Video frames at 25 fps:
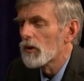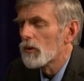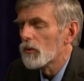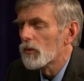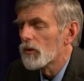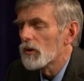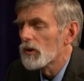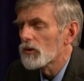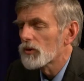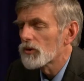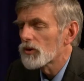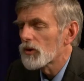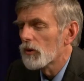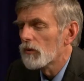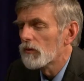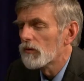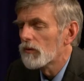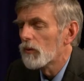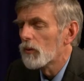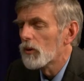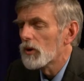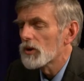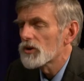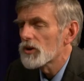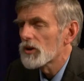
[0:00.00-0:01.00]
we're so
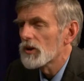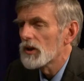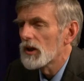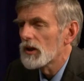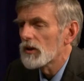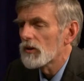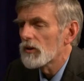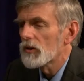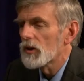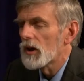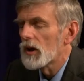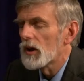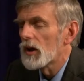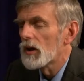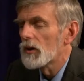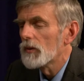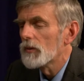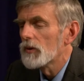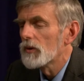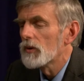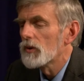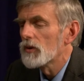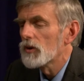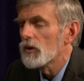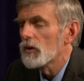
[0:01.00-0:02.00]
fortunate uh,
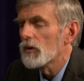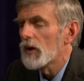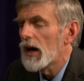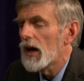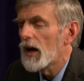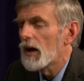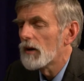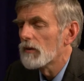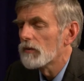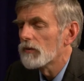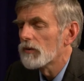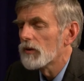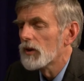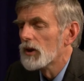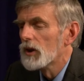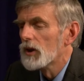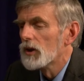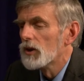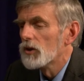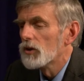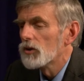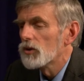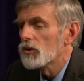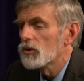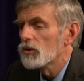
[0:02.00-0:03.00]
to have
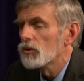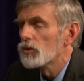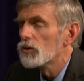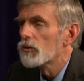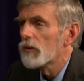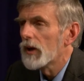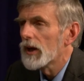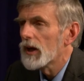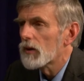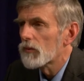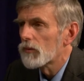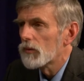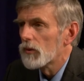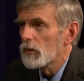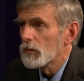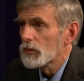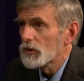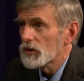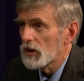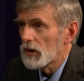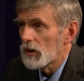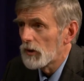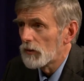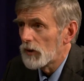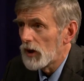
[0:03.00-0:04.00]
two great
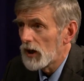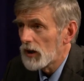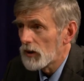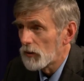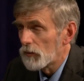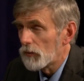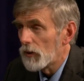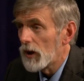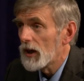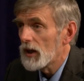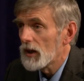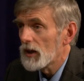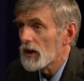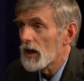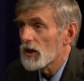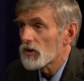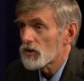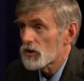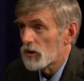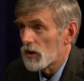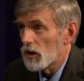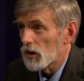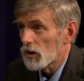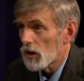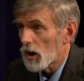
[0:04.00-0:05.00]
groups in the in the
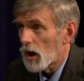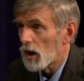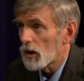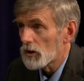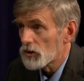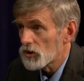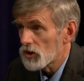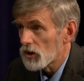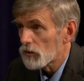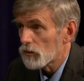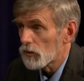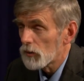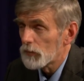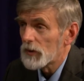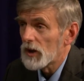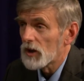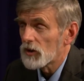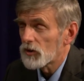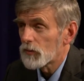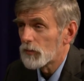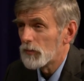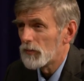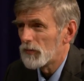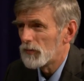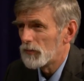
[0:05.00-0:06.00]
radiation oncology group
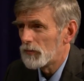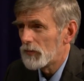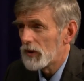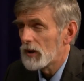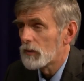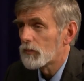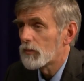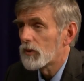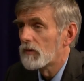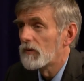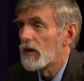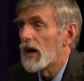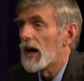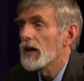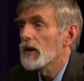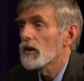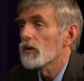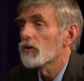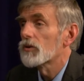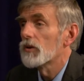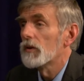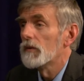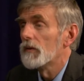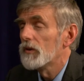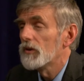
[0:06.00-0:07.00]
that's been providing
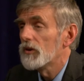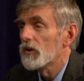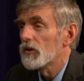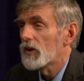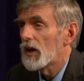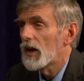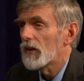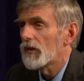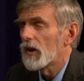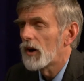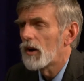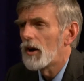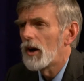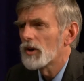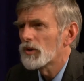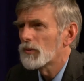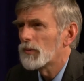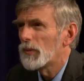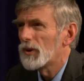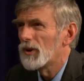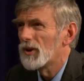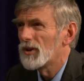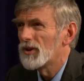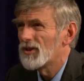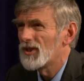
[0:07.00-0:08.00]
services at the
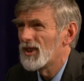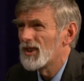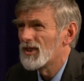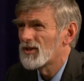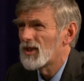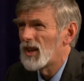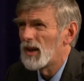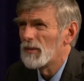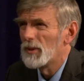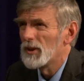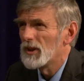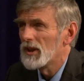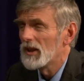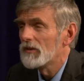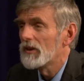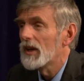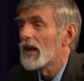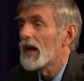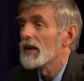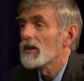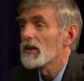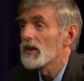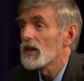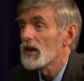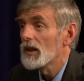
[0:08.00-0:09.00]
hospital since, I believe,
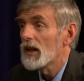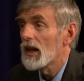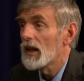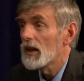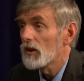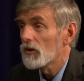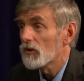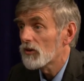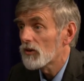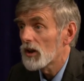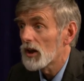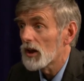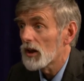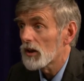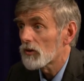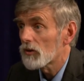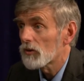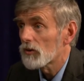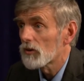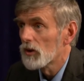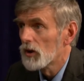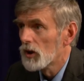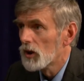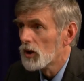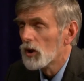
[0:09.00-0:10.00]

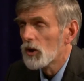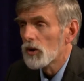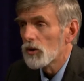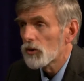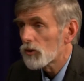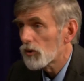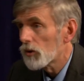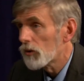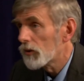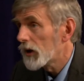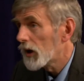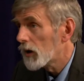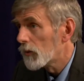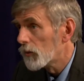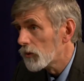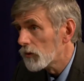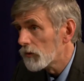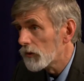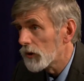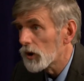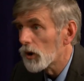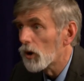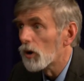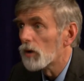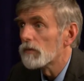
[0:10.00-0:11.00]
1986. Mm -hmm. So they're
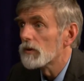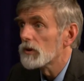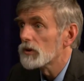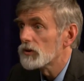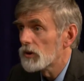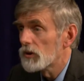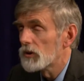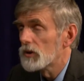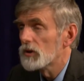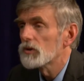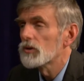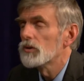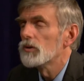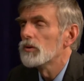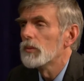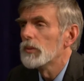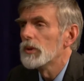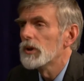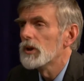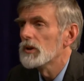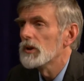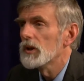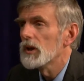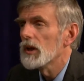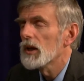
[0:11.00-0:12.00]
moving over to this new
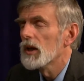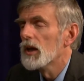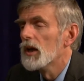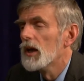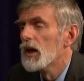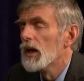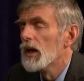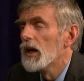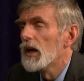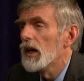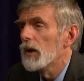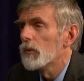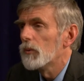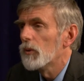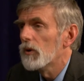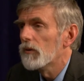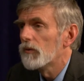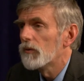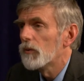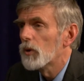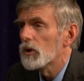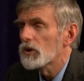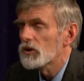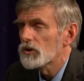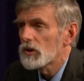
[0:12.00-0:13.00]
building. And we are
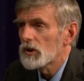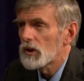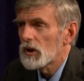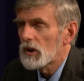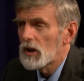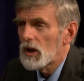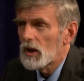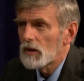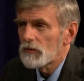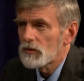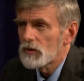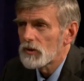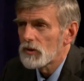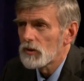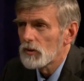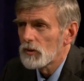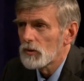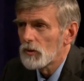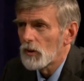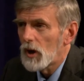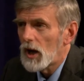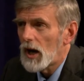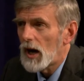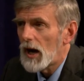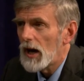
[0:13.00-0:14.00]
fortunate enough
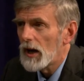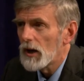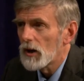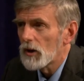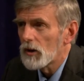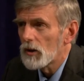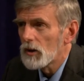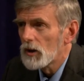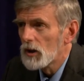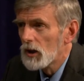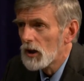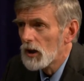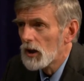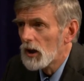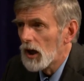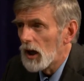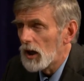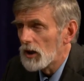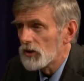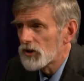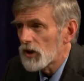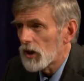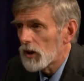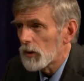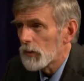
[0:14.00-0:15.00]
to hire
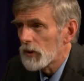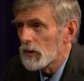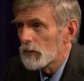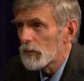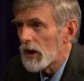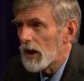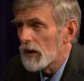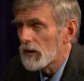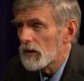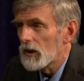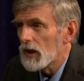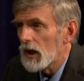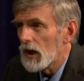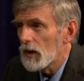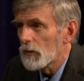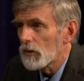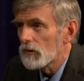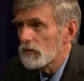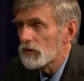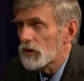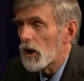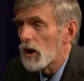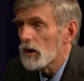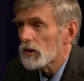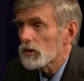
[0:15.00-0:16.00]
a gentleman by the name
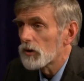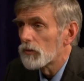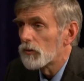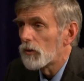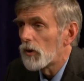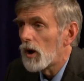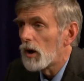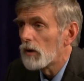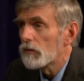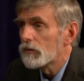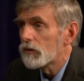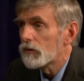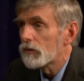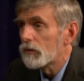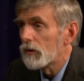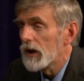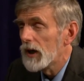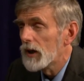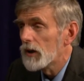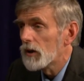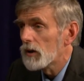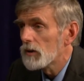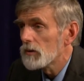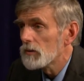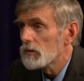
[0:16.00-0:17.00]
of Dr. Rolf
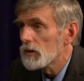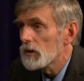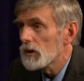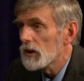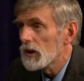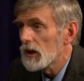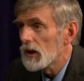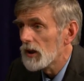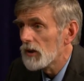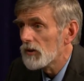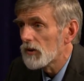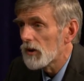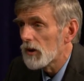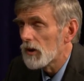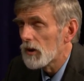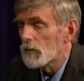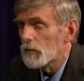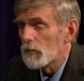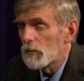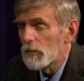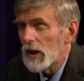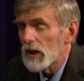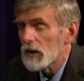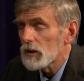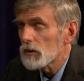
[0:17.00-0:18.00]
Frater. Mm -hmm. He's
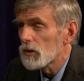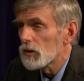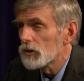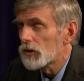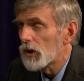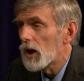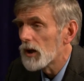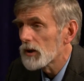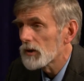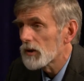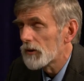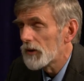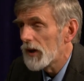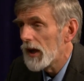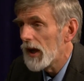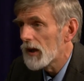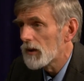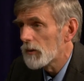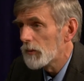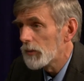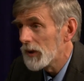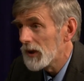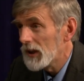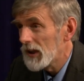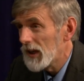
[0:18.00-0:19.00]
mm-hmm. a medical doctor and
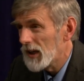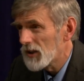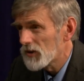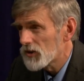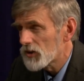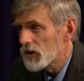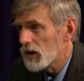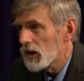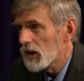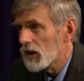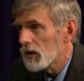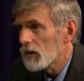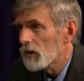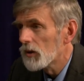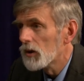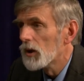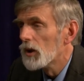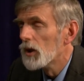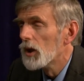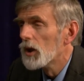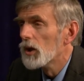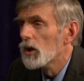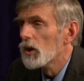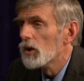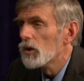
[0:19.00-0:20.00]
a PhD
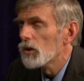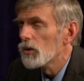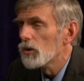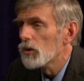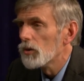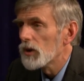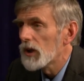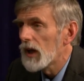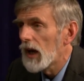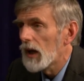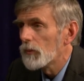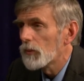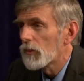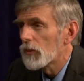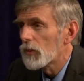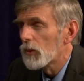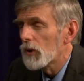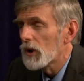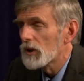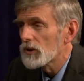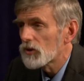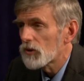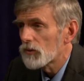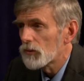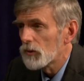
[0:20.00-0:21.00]
who came
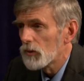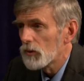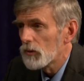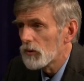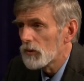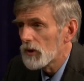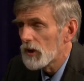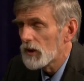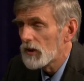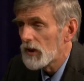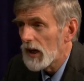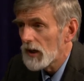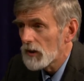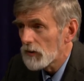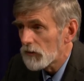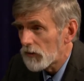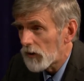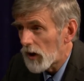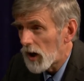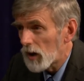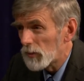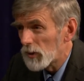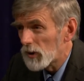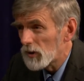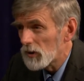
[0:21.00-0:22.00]
through us through the
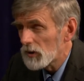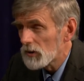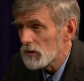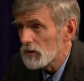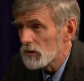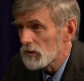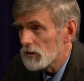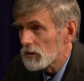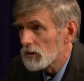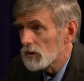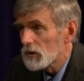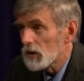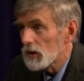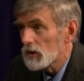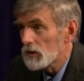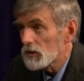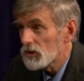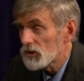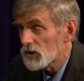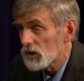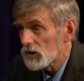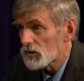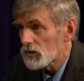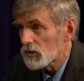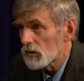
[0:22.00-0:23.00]
Dana-Farber
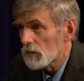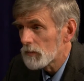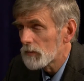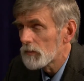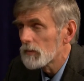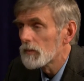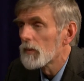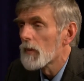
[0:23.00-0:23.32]
system